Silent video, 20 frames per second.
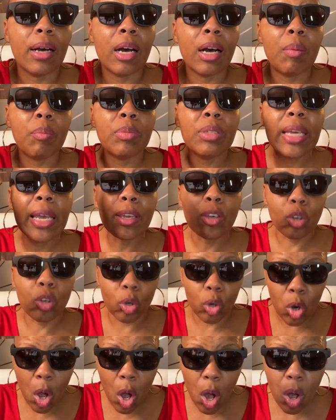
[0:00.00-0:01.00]
um, take
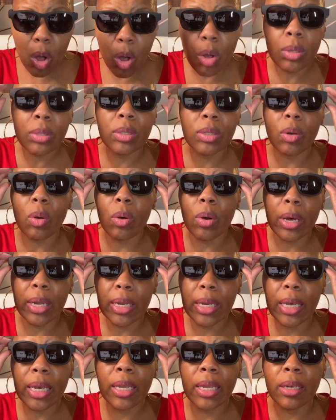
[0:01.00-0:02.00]
your calls
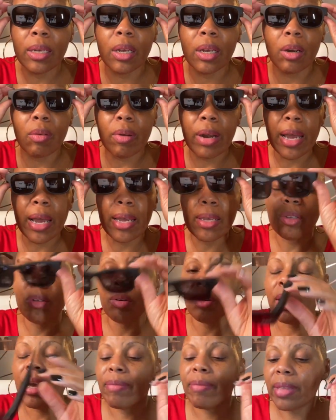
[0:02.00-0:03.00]
on it, right? You
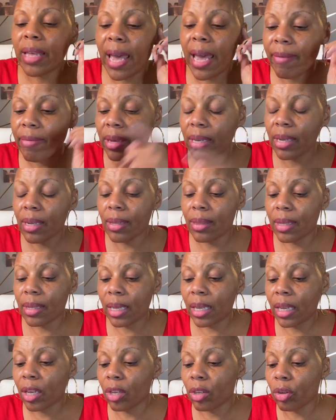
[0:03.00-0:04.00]
don't have to have
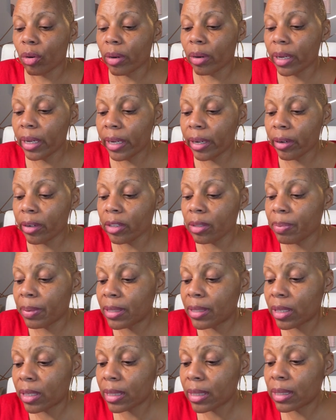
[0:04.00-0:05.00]
anything in your ears,
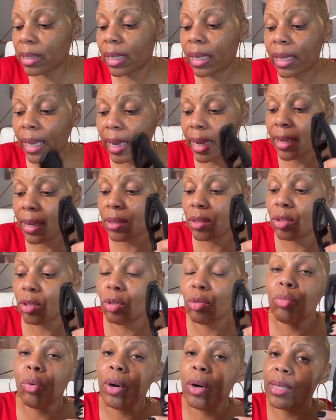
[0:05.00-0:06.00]
but just in case
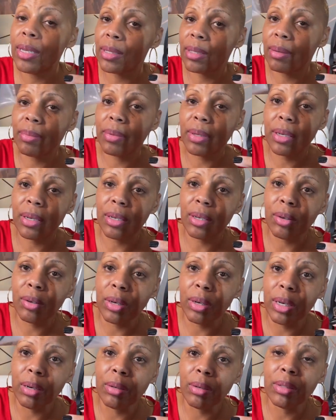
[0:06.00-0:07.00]
you want something in
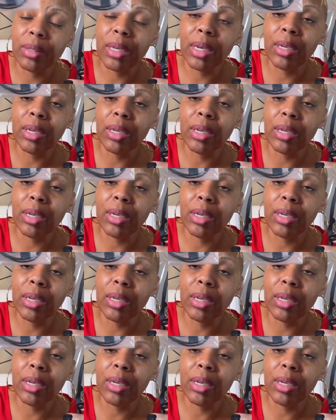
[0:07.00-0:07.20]
your ears,